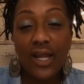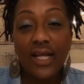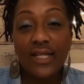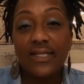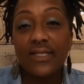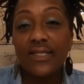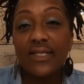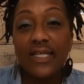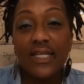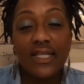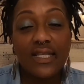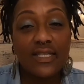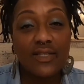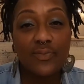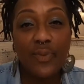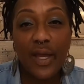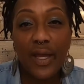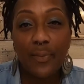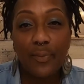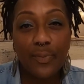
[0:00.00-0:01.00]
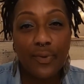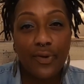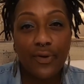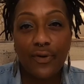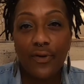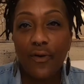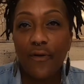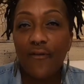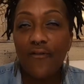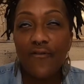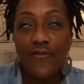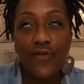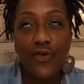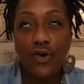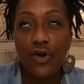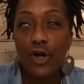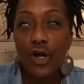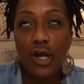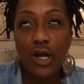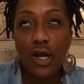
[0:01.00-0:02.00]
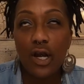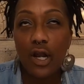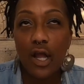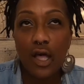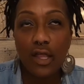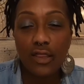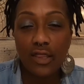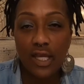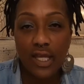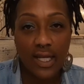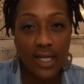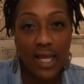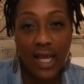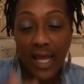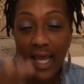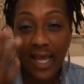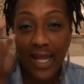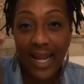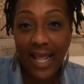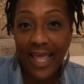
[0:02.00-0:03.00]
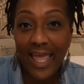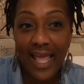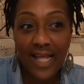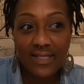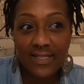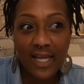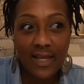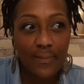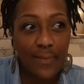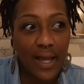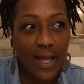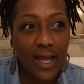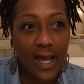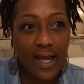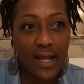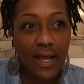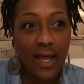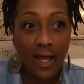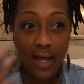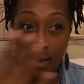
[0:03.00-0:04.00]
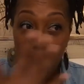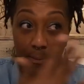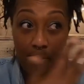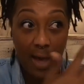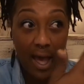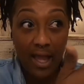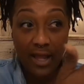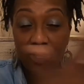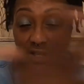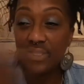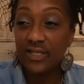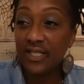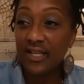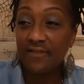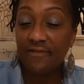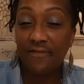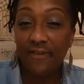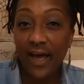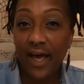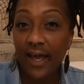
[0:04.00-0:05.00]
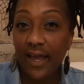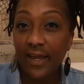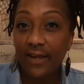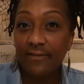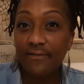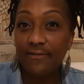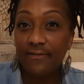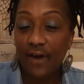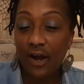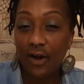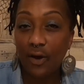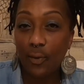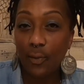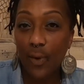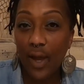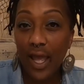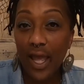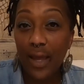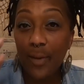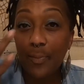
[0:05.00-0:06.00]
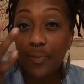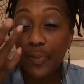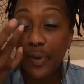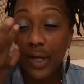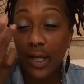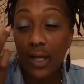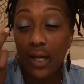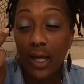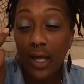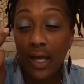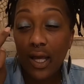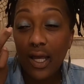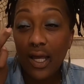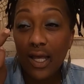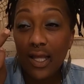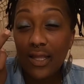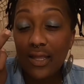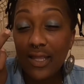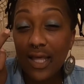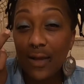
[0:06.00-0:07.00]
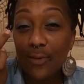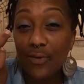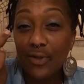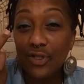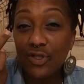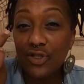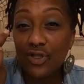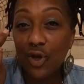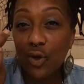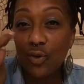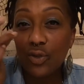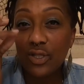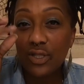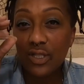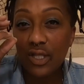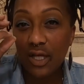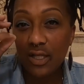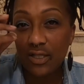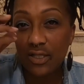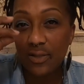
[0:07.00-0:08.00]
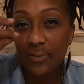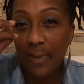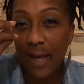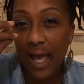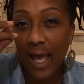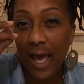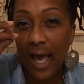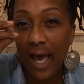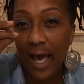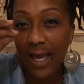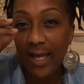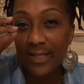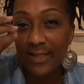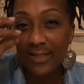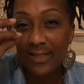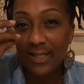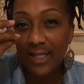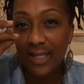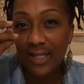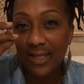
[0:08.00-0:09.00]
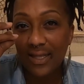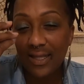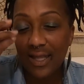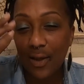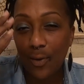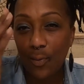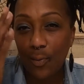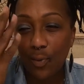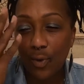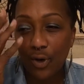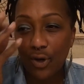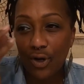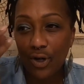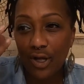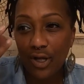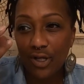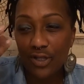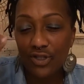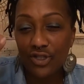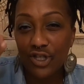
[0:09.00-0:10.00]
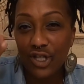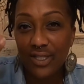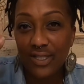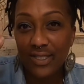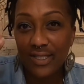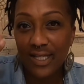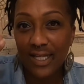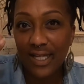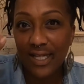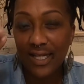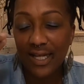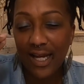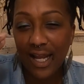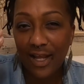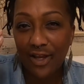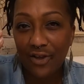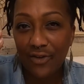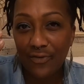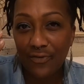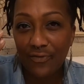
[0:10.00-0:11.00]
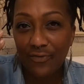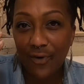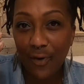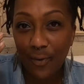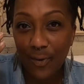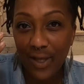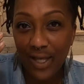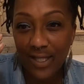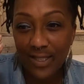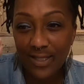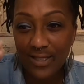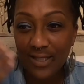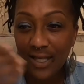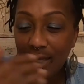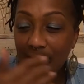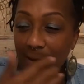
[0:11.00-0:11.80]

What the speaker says: see this paper for nothing. And I can't take I could see fine far away, but they were so stuck to my eyes that they weren't adjusting and I couldn't focus.